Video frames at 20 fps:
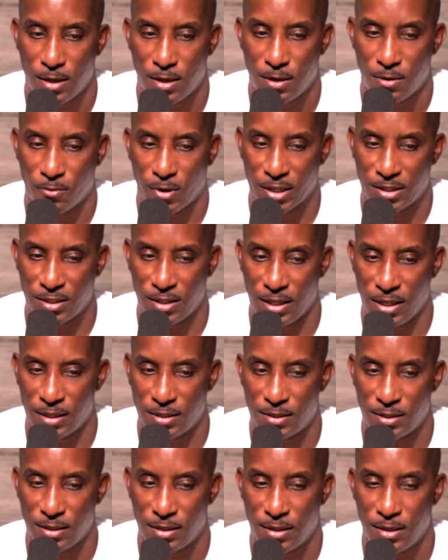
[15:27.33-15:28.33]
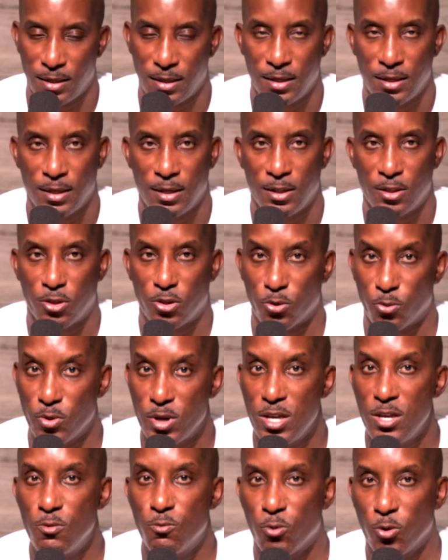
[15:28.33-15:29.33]
Watch this
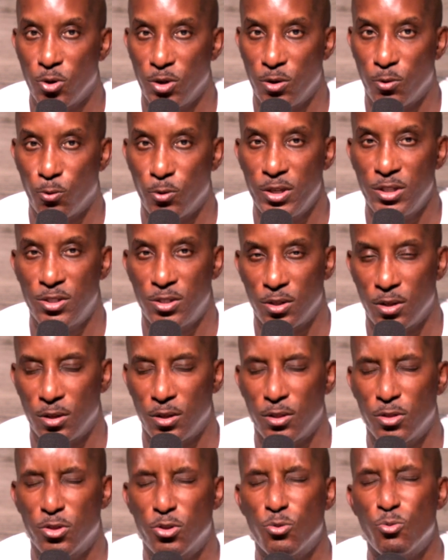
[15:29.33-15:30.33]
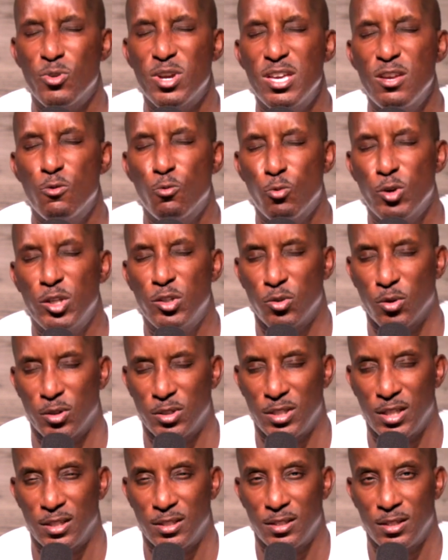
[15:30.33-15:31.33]
three, res- three
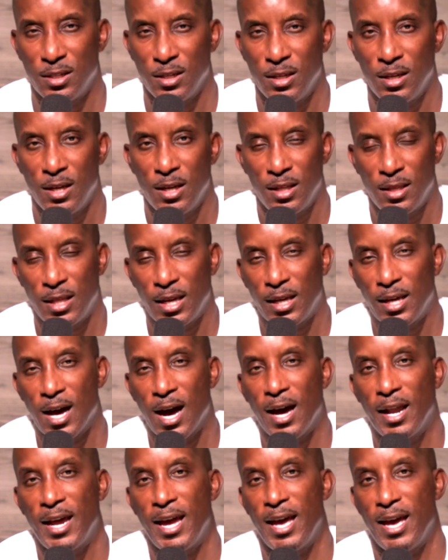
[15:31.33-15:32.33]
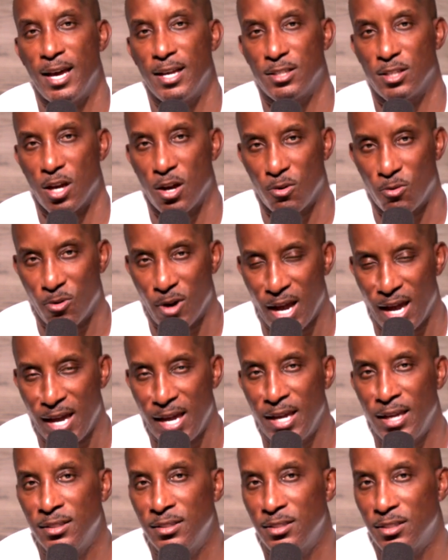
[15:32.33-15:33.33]
resources that God has
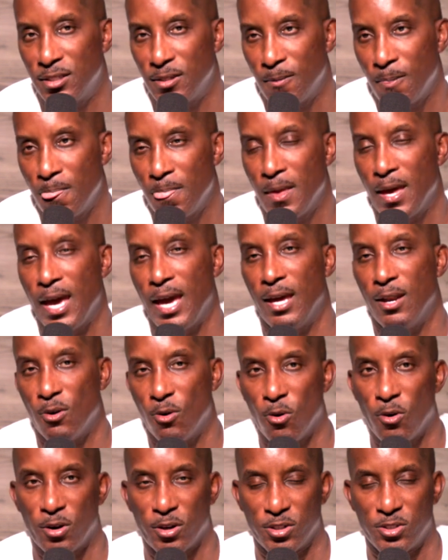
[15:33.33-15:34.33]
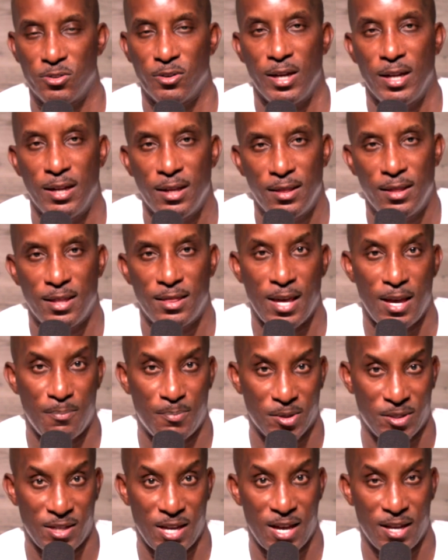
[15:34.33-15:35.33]
arranged and orchestrated that they
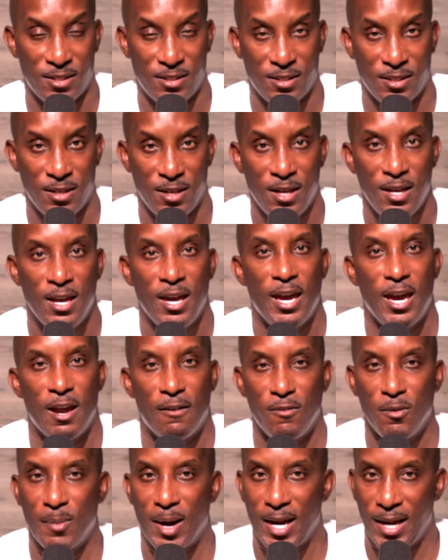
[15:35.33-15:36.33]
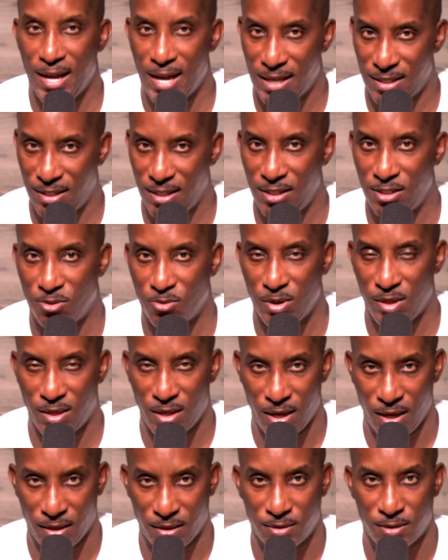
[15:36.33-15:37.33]
possess. Everybody has these three
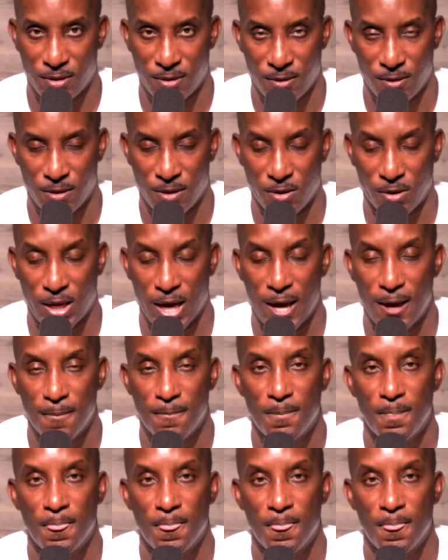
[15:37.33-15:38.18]
things, okay?